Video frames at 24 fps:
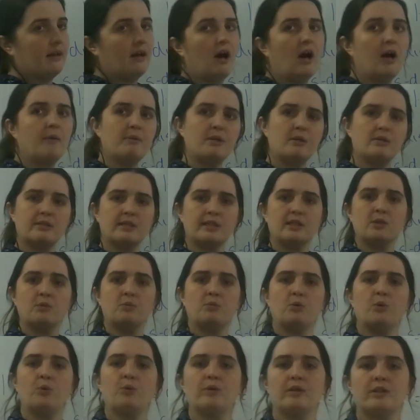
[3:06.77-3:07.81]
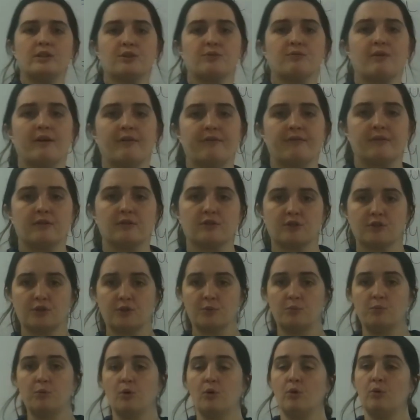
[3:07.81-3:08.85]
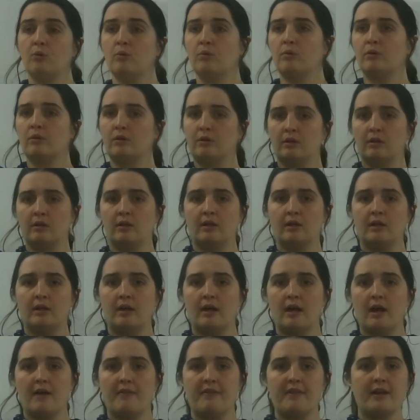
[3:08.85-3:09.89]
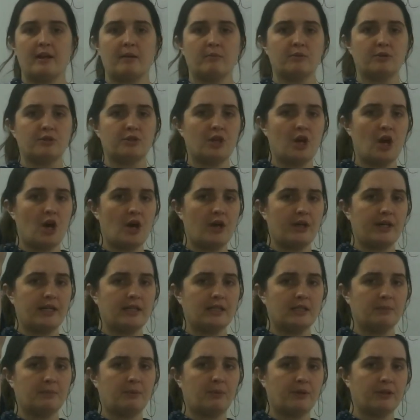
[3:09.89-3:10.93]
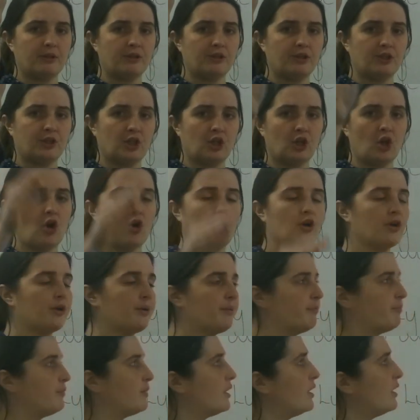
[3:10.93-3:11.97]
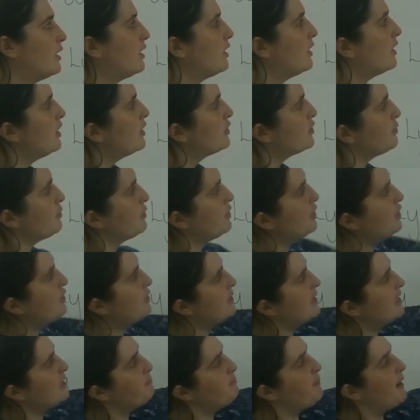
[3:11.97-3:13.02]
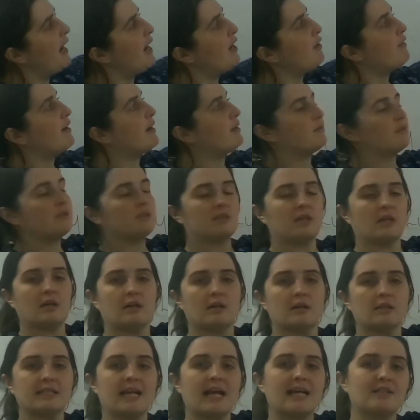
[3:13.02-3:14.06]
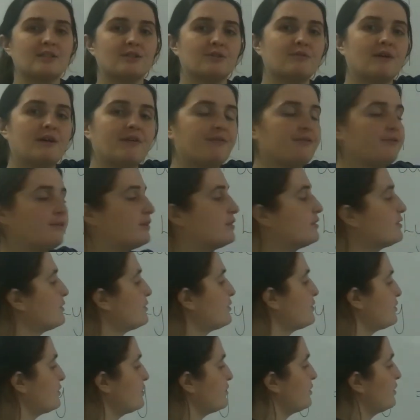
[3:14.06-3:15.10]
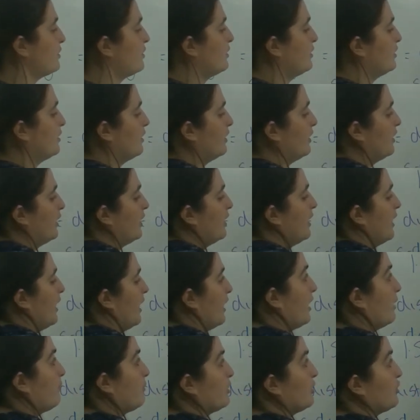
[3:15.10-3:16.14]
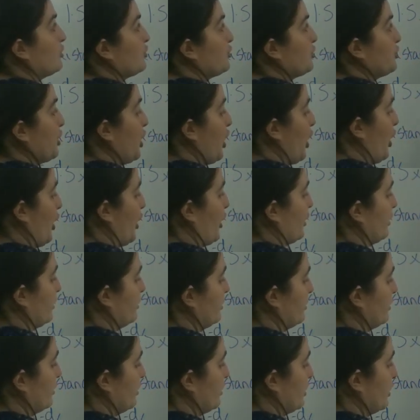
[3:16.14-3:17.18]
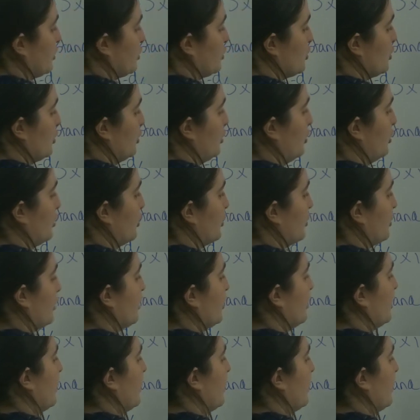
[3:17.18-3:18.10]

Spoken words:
I'm using the wall as a reference, so the wall, and then I'm turning to point to the clock. So I'm going to use these background stars as a reference, and I'm going to turn to look